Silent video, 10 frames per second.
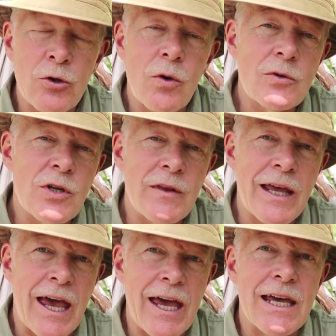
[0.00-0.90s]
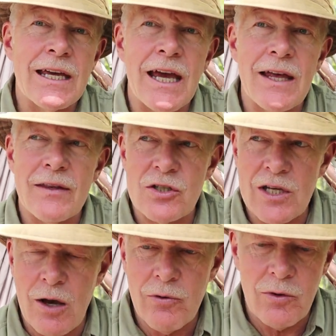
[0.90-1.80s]
Using the egg and the
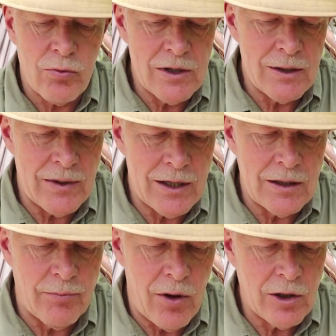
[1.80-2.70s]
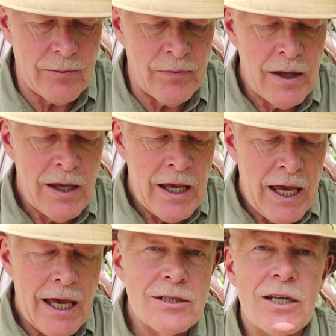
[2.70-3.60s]
sour cream in the bottom
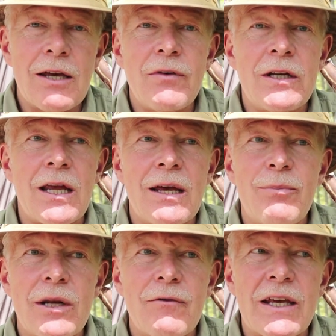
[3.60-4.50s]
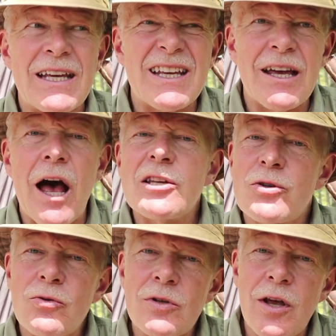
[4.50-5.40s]
has given it a bit of a
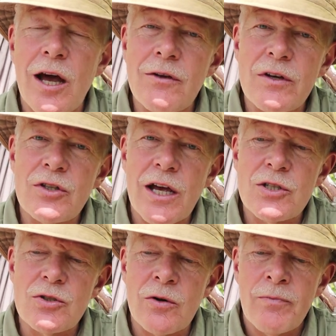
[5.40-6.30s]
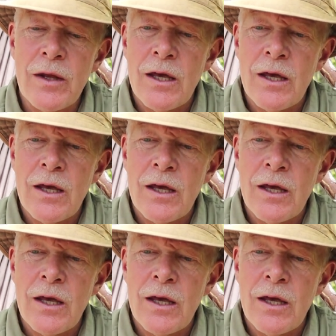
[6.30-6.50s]
custard kind of a texture,